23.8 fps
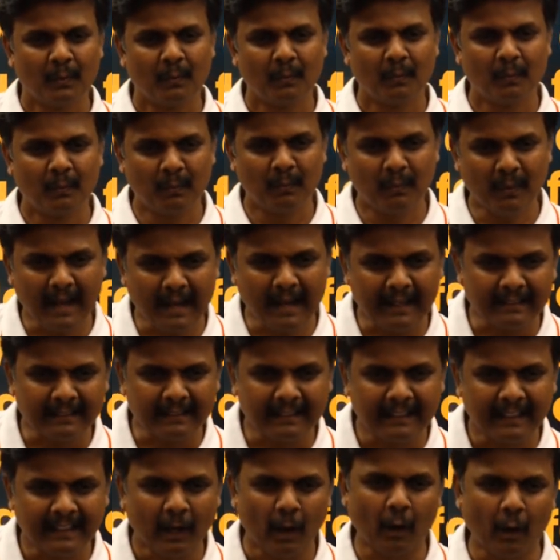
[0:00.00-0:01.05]

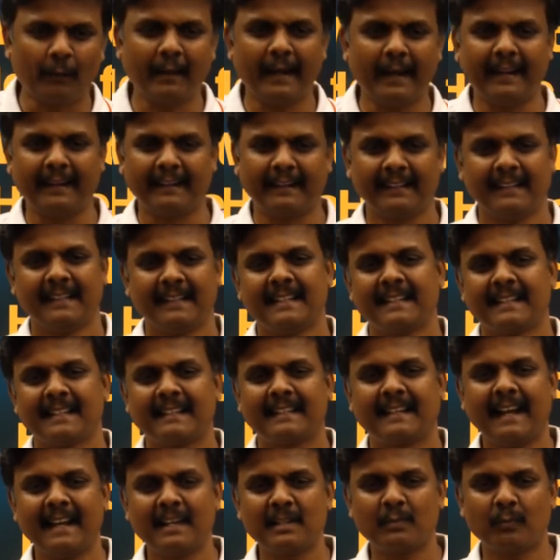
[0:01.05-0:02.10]
1. Okay.
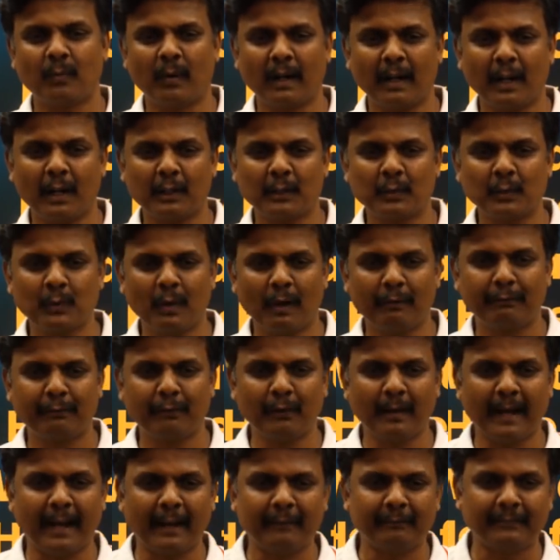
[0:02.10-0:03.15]
Guys, one or two of
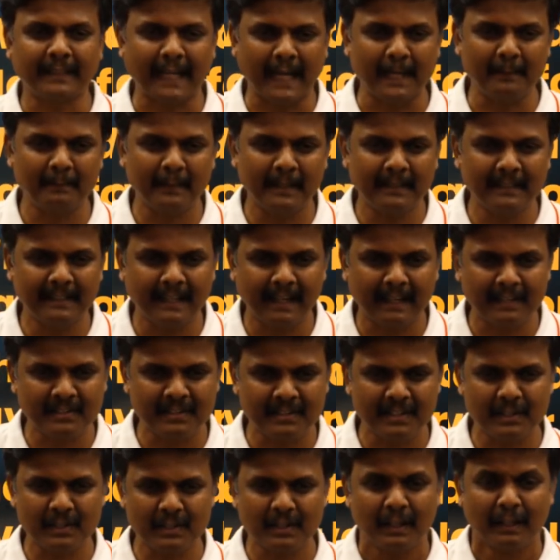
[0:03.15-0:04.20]
you have typed in the
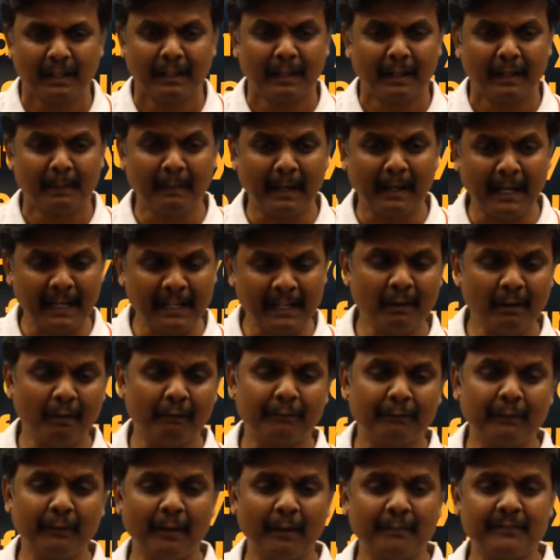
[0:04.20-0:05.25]
answers. Many
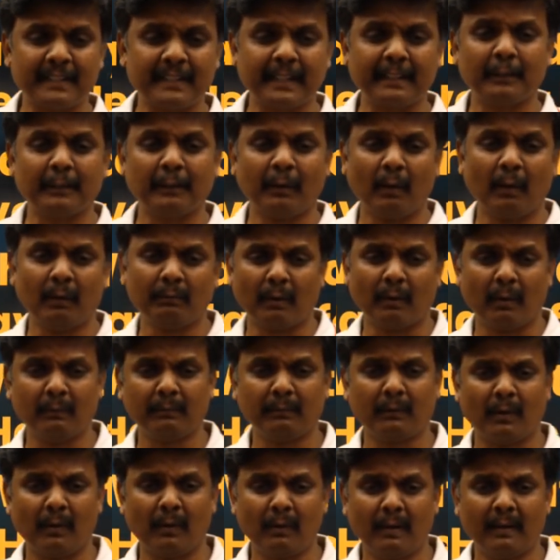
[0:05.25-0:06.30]
of you have said no, no,
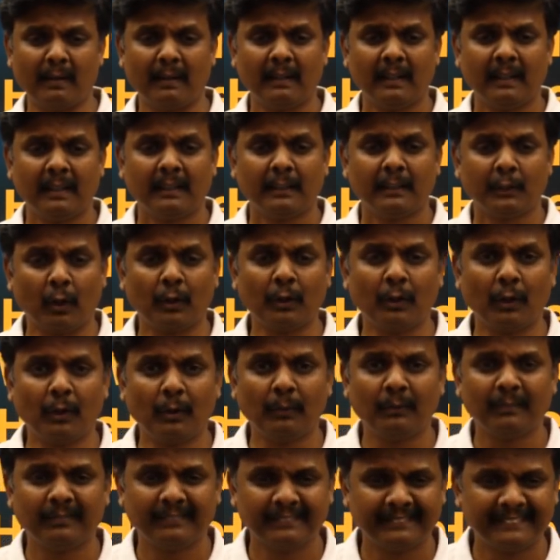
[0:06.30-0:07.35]
no, don't
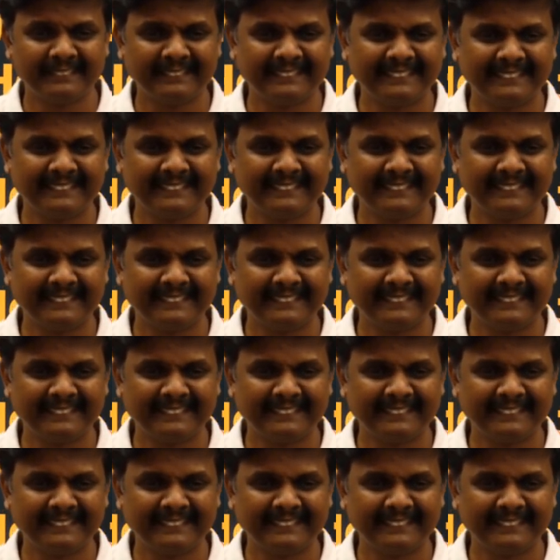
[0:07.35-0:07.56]
know.